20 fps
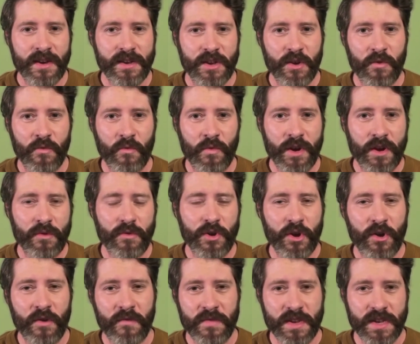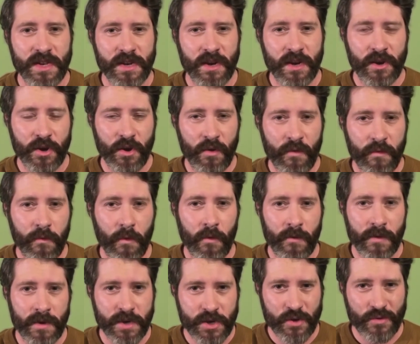So we don't know if this is going to go
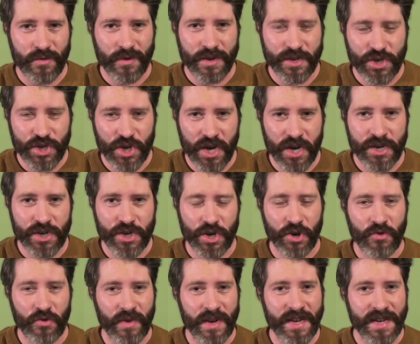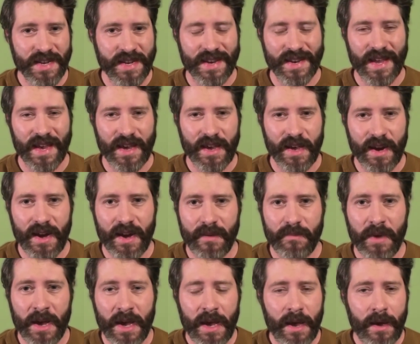forward until a judge agrees to take it
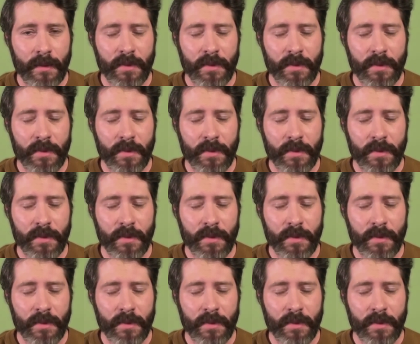up.